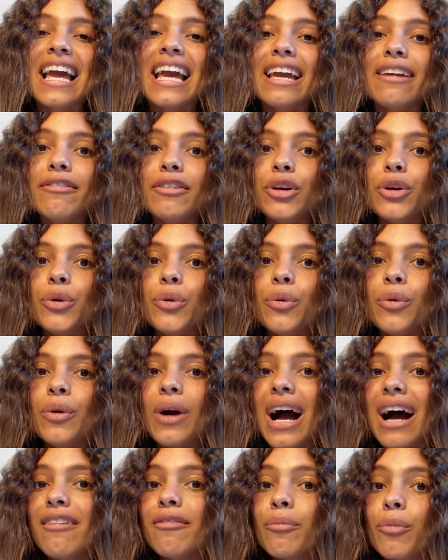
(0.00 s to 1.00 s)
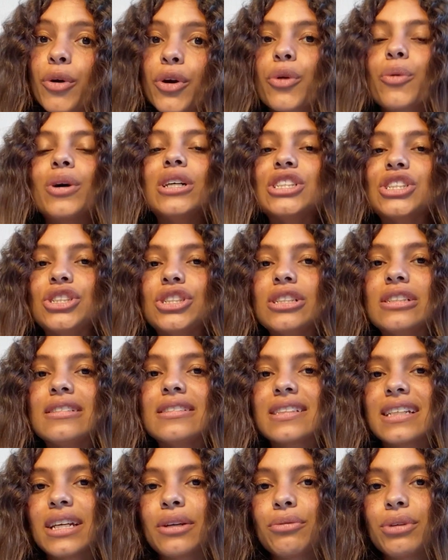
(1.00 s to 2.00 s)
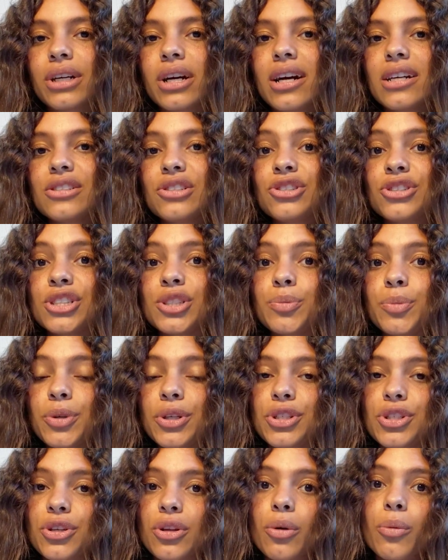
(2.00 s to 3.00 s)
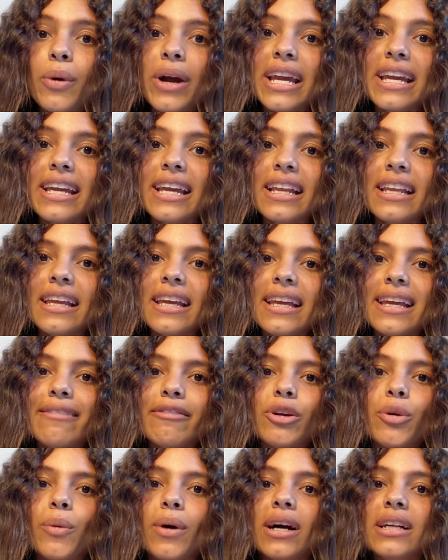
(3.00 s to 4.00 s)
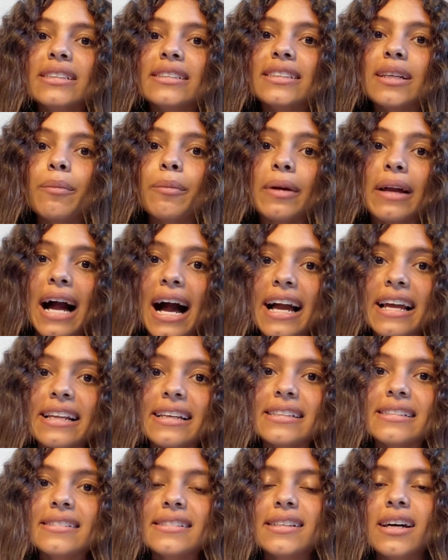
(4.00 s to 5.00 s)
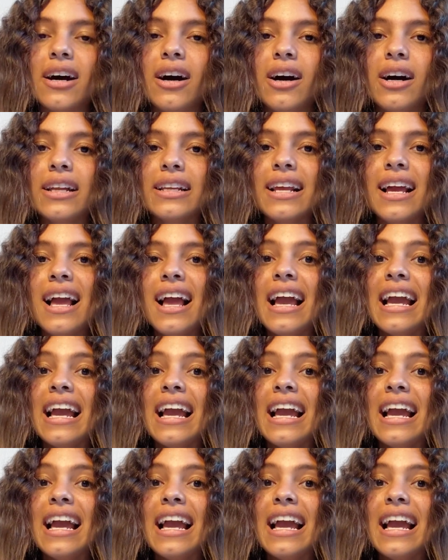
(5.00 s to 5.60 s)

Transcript: If you have more questions in regards to your spiritual awakening, if you want some guidance on